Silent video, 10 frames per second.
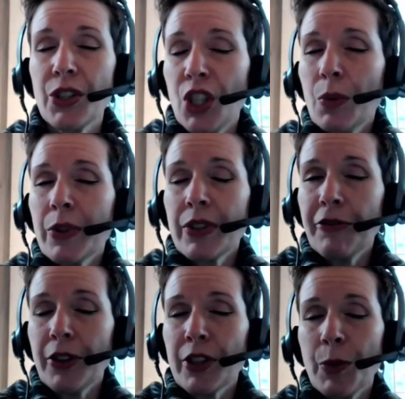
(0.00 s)
she was the
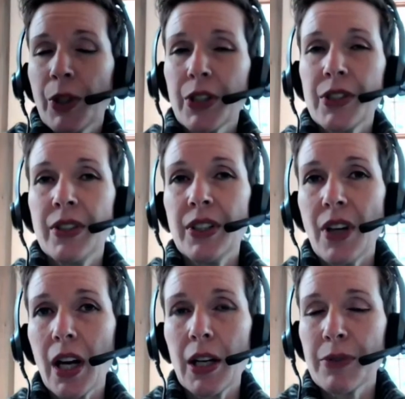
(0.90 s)
first person to
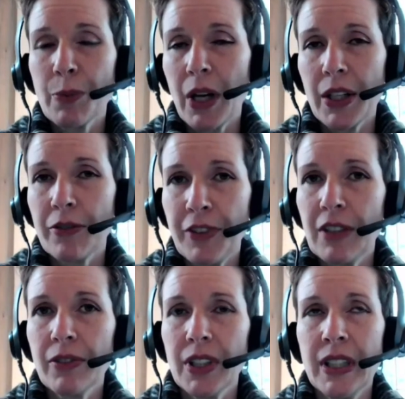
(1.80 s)
die of spotted
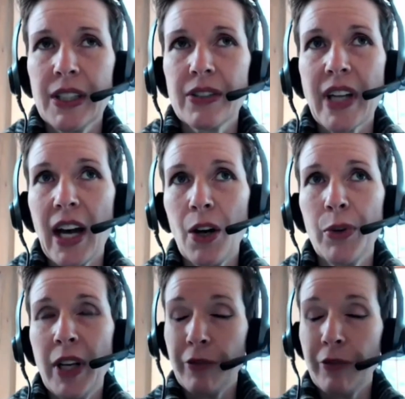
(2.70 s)
fever in this town,